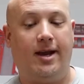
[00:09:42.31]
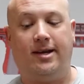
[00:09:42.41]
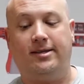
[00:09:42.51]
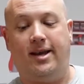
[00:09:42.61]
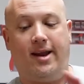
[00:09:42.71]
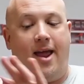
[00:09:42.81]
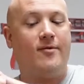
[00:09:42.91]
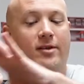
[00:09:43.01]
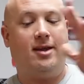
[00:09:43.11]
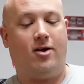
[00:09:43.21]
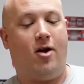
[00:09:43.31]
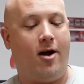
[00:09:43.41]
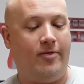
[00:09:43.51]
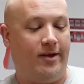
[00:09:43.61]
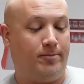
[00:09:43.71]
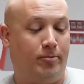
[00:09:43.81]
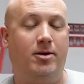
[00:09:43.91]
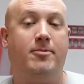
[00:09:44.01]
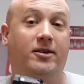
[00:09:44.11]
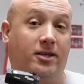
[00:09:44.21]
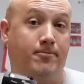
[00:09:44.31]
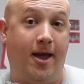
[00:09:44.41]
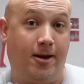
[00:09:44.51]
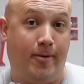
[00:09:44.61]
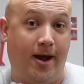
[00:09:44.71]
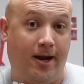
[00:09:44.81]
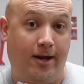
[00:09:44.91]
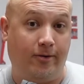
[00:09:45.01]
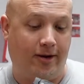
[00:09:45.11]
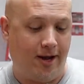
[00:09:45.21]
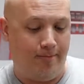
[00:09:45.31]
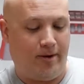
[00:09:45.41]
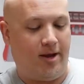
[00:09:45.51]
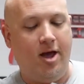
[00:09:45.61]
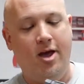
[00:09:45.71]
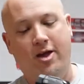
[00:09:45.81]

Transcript: As I said, everything on this pretty much is made by another company.